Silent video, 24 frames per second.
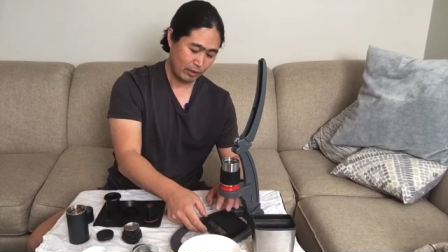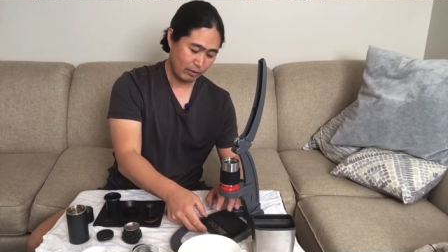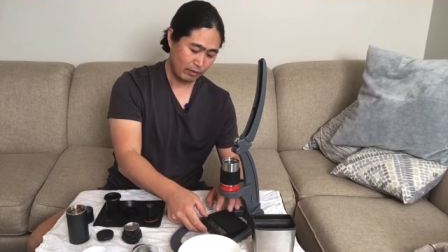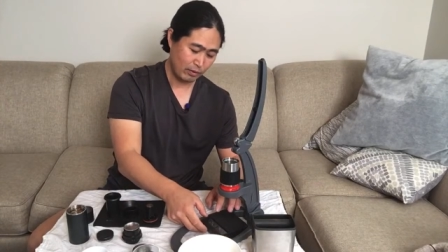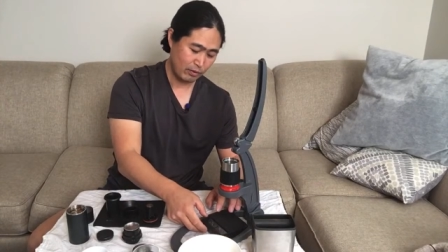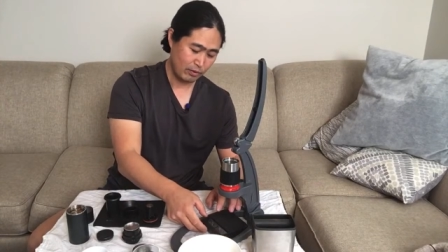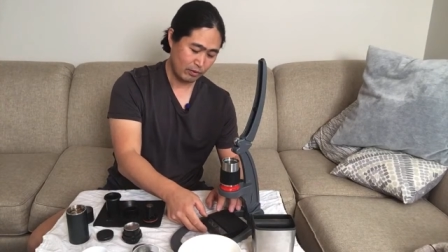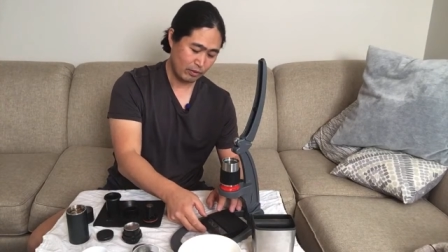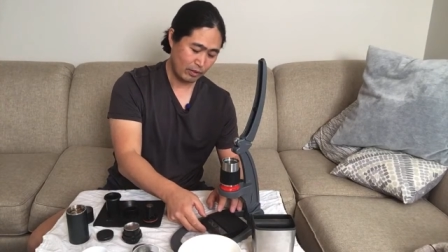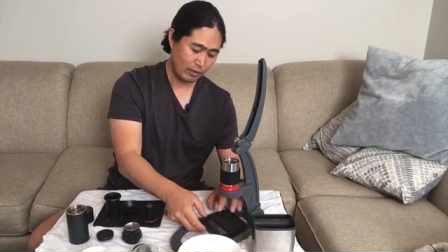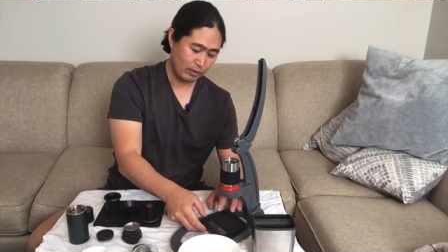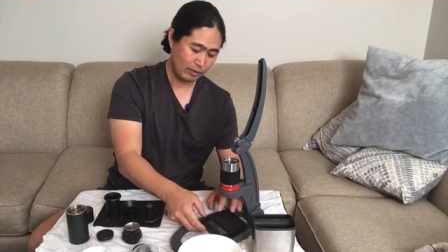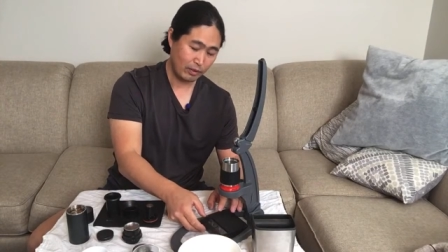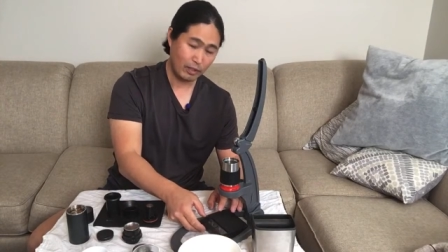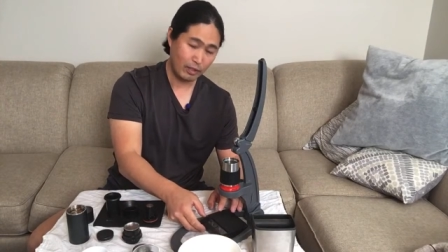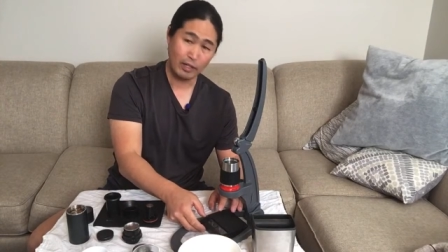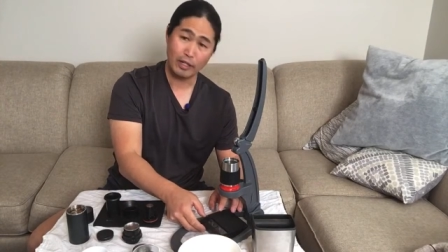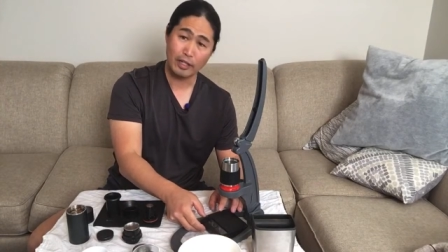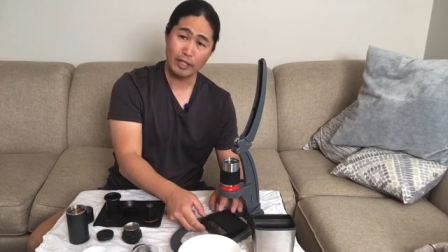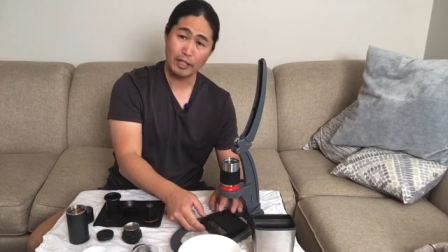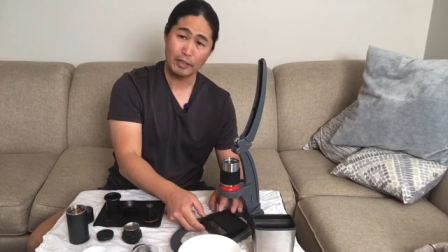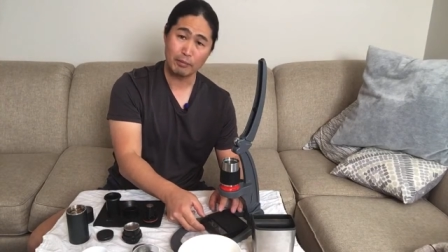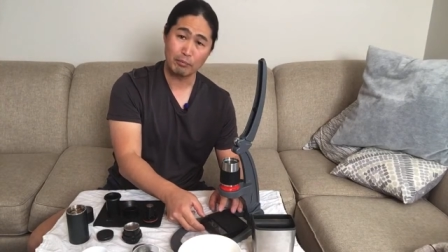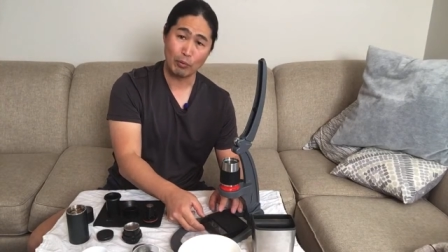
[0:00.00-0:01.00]
I'm gonna start
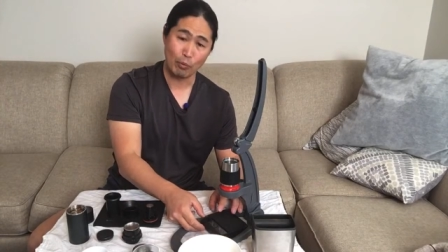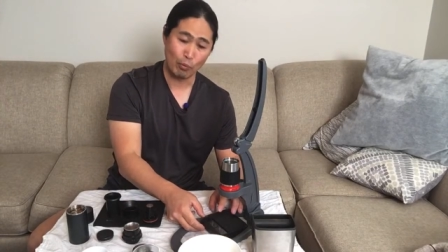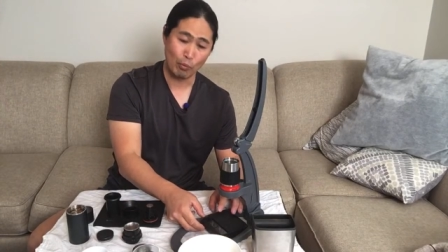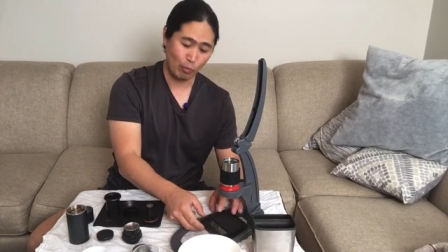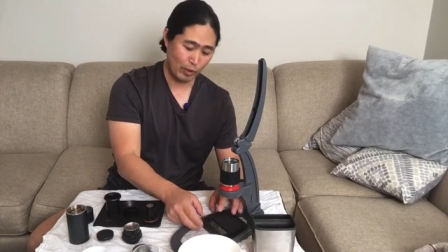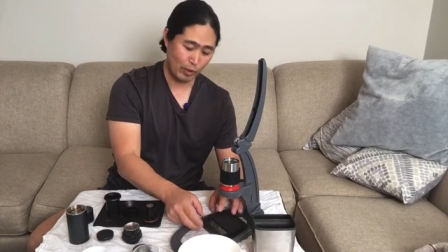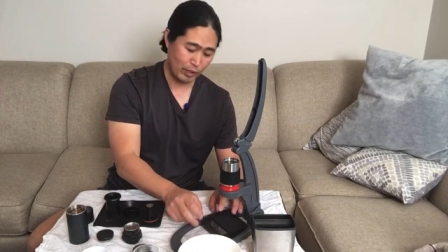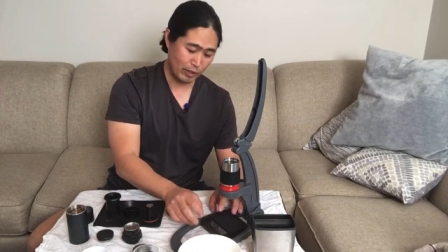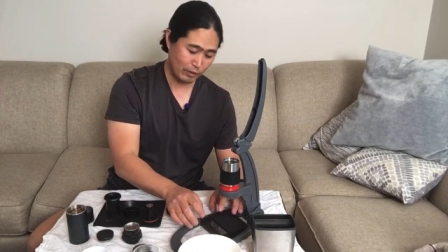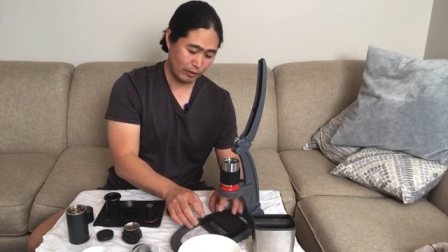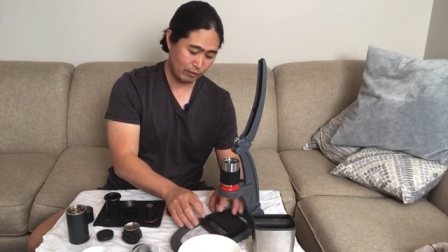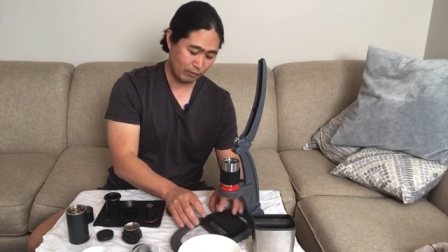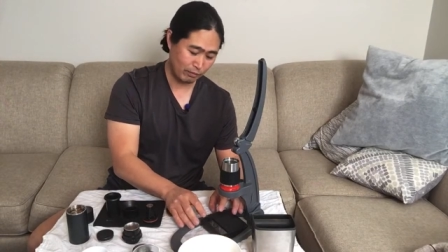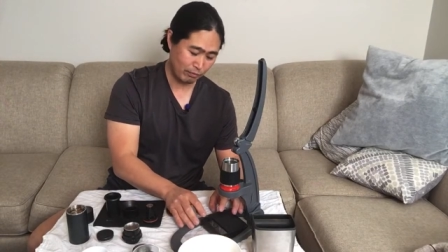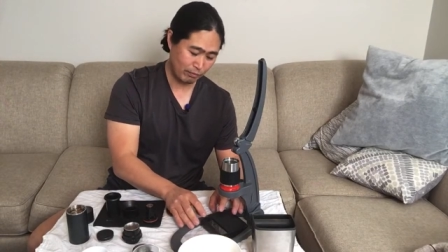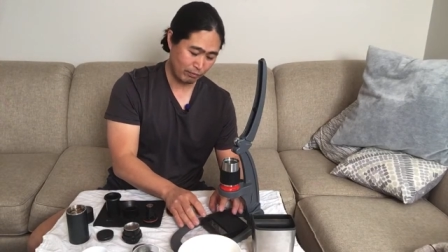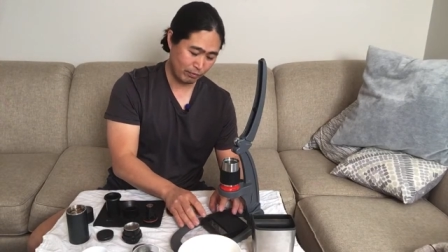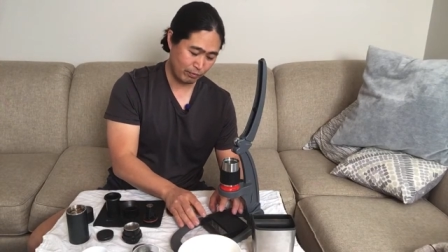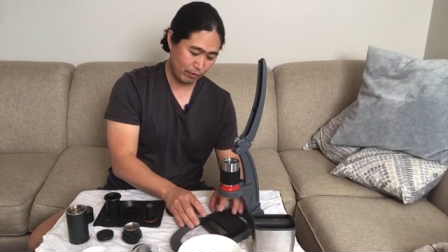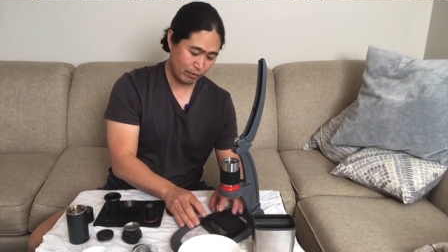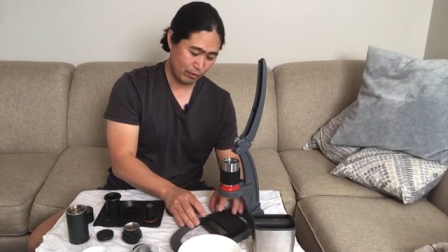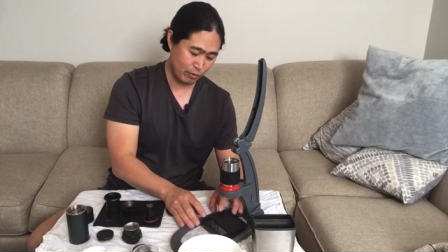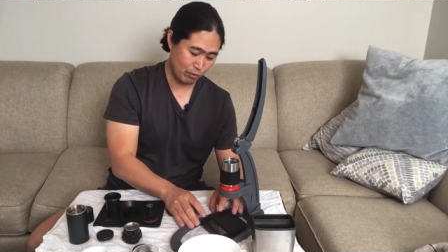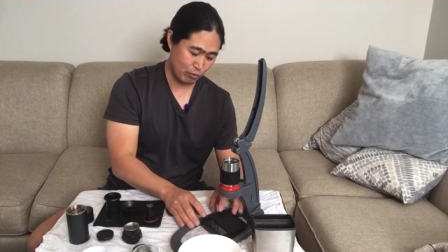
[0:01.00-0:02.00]
time when
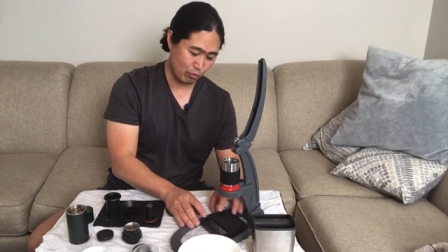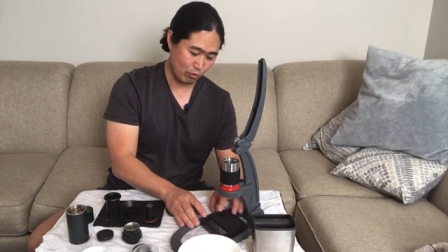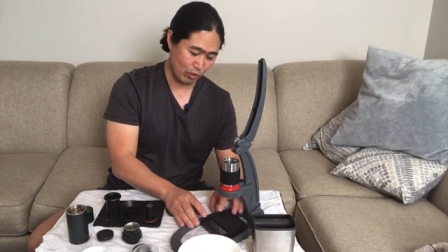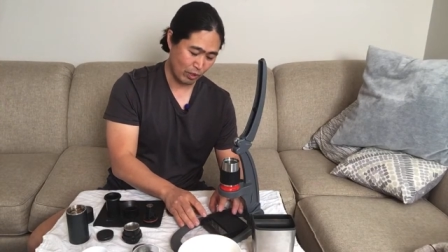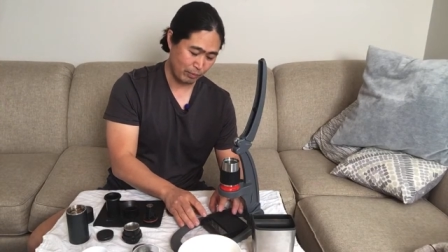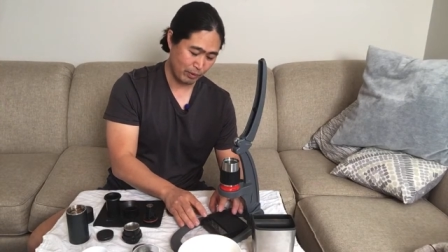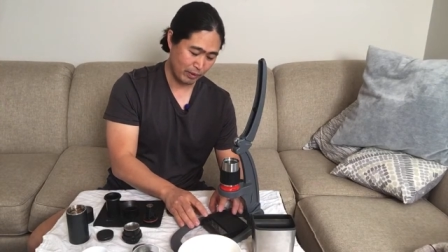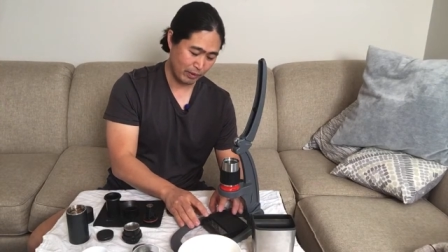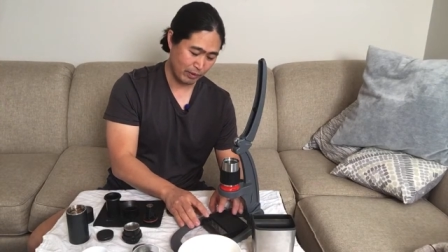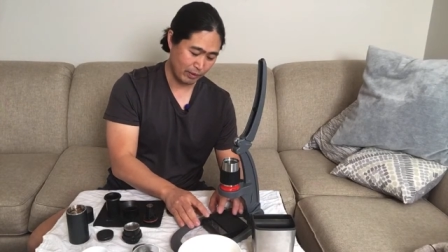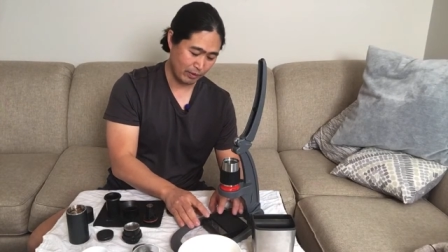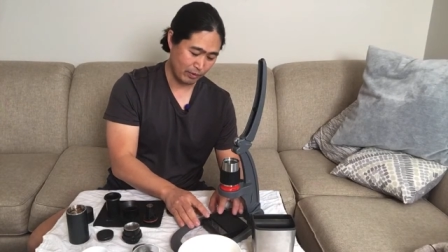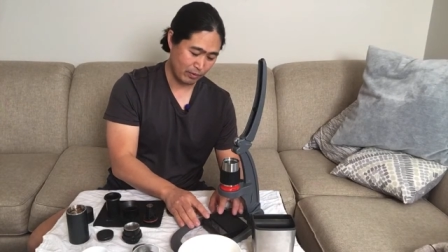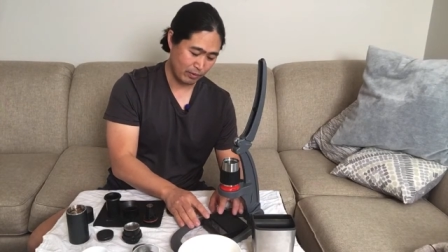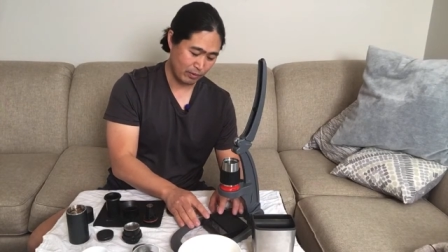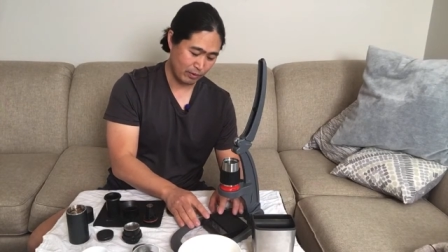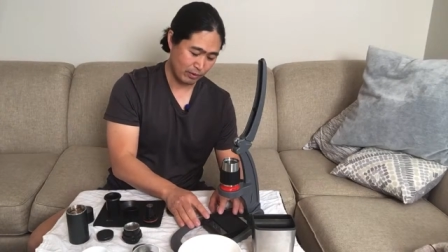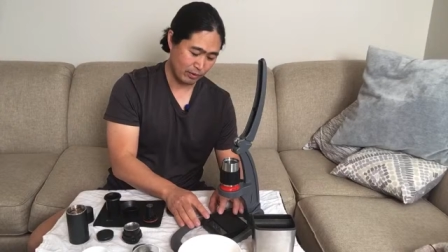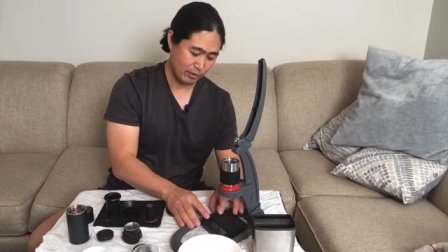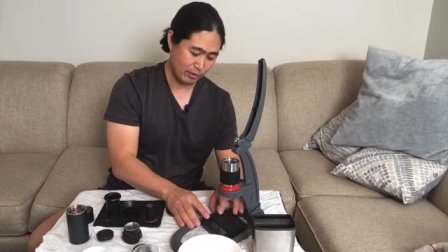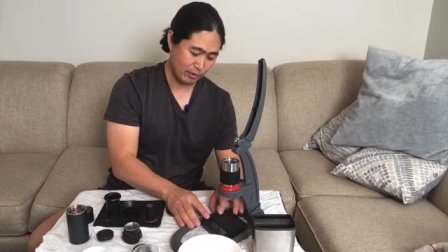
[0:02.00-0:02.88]
first drop hits.